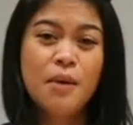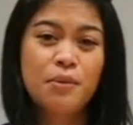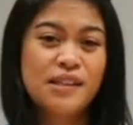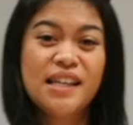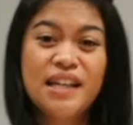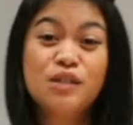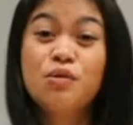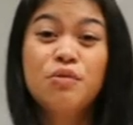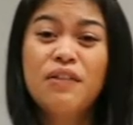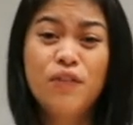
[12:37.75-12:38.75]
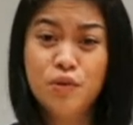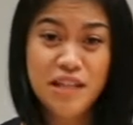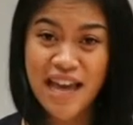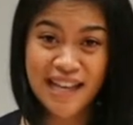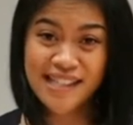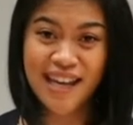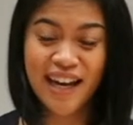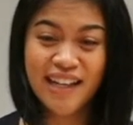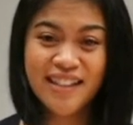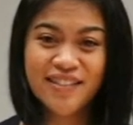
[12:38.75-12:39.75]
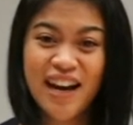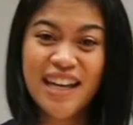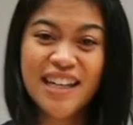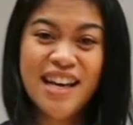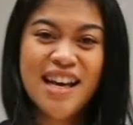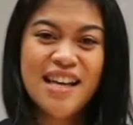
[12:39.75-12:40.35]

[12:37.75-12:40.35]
proceeding to review the essay, right?